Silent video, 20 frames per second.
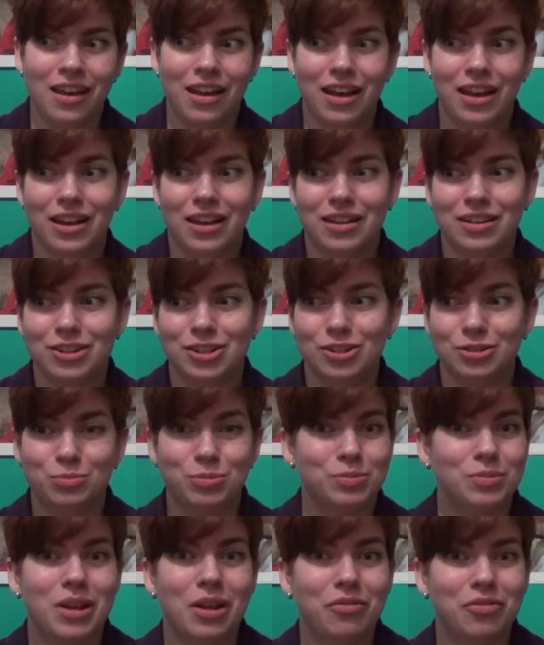and you'll
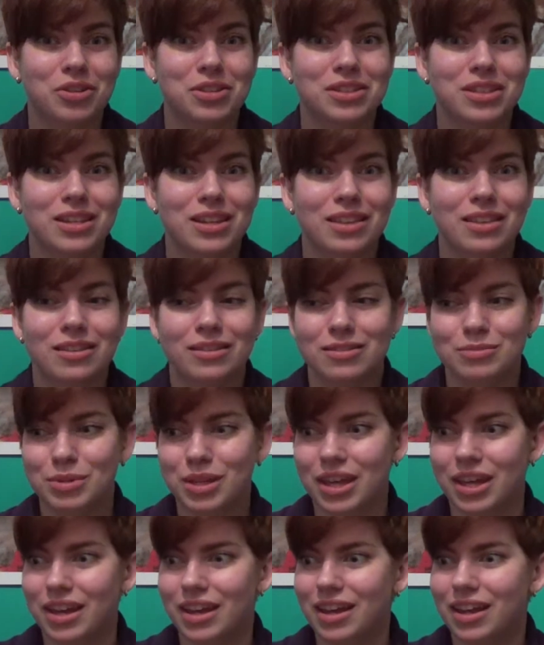never see them
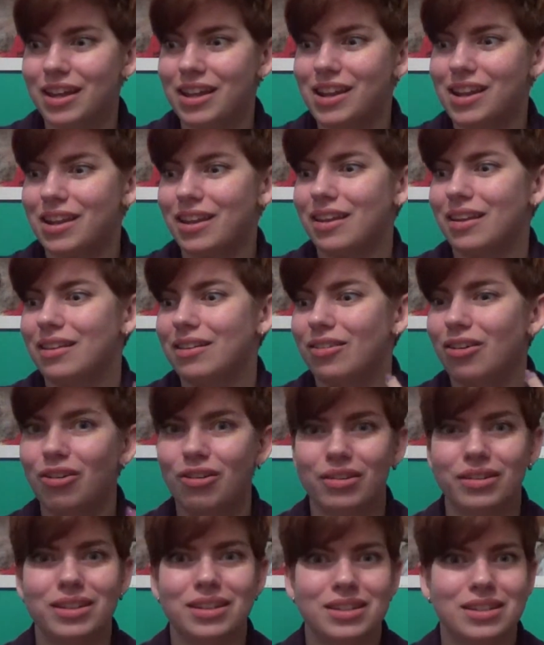again, and
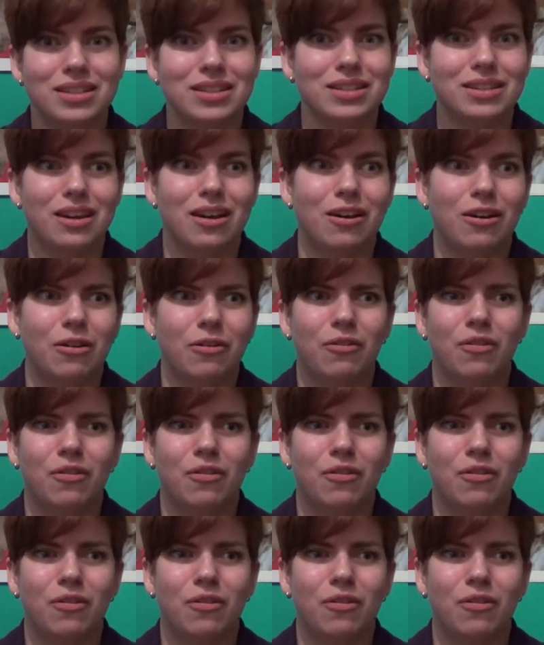all this stuff.